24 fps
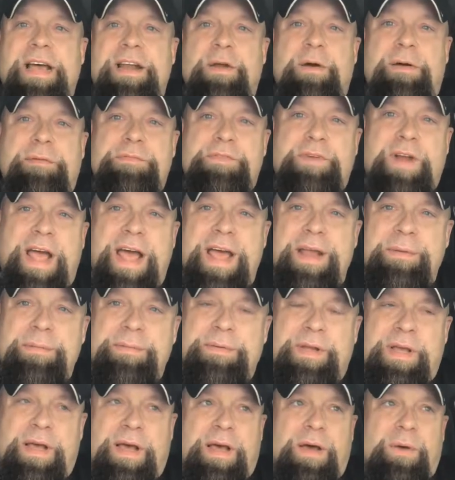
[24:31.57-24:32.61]
I know I've
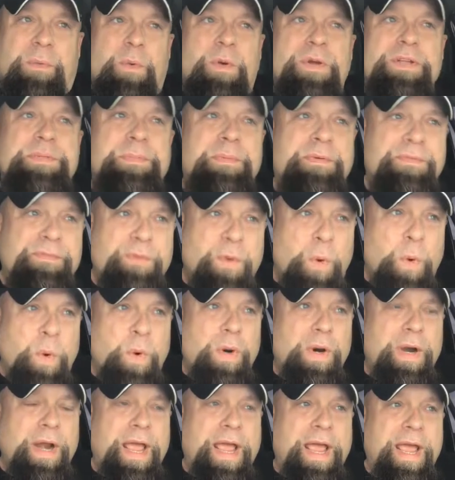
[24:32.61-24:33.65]
tried uh, once
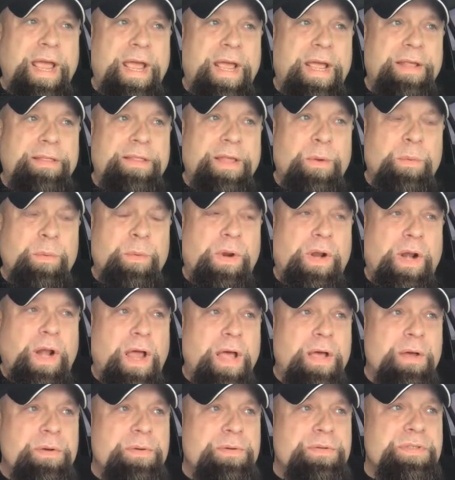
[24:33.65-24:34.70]
before and they were
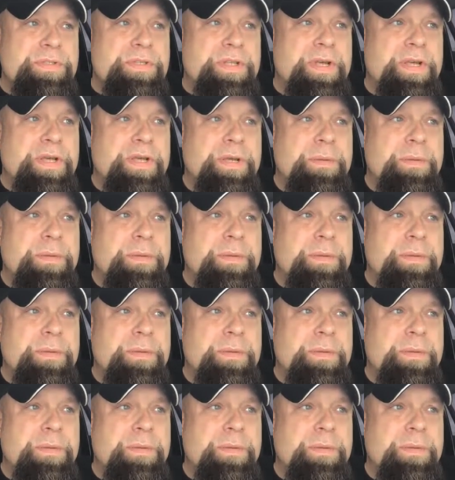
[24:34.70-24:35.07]
closed,